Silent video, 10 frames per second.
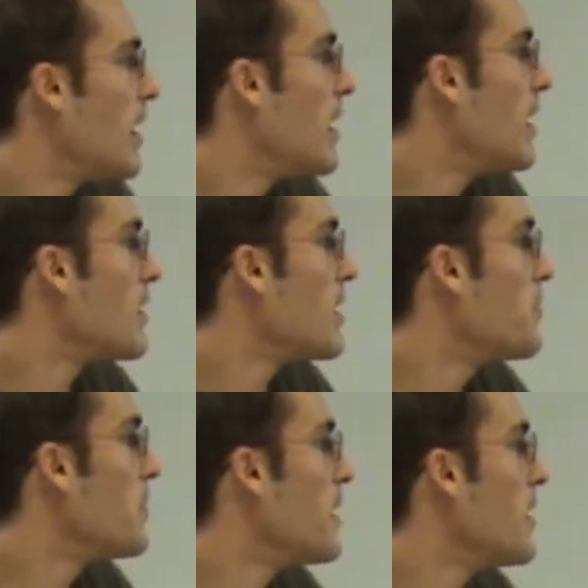And
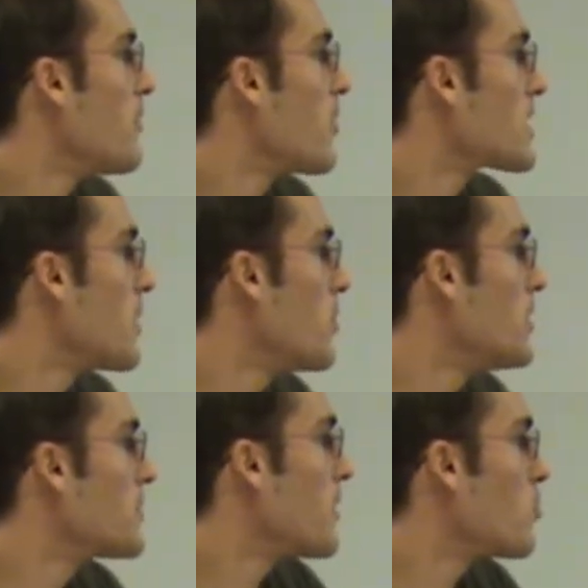give me, for example,
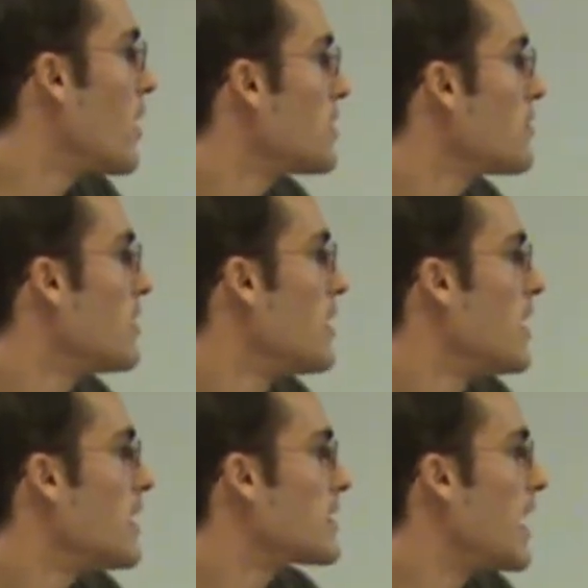this first one
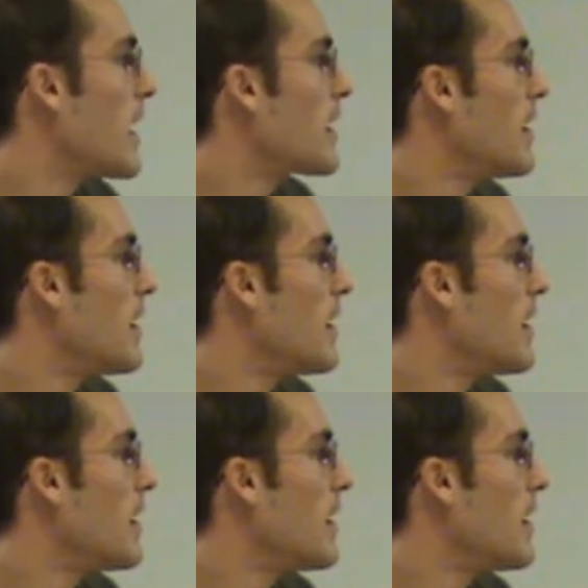is like